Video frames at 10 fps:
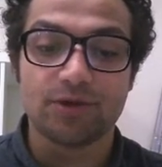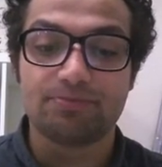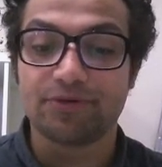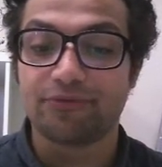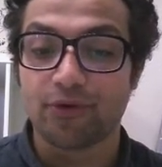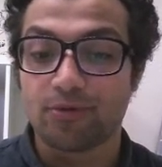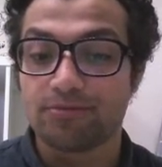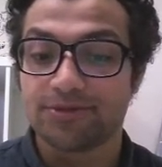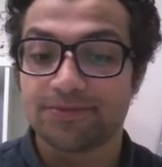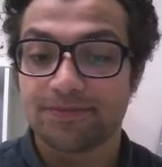were
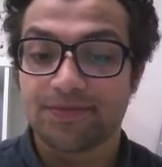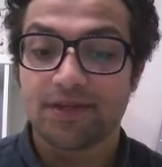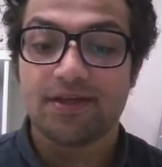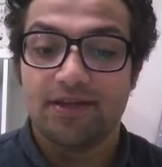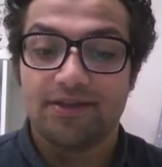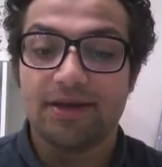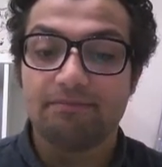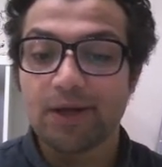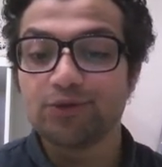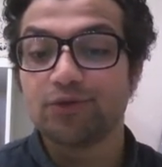performed. The
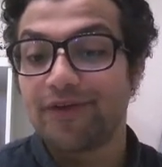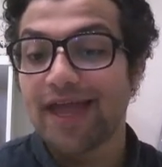amount of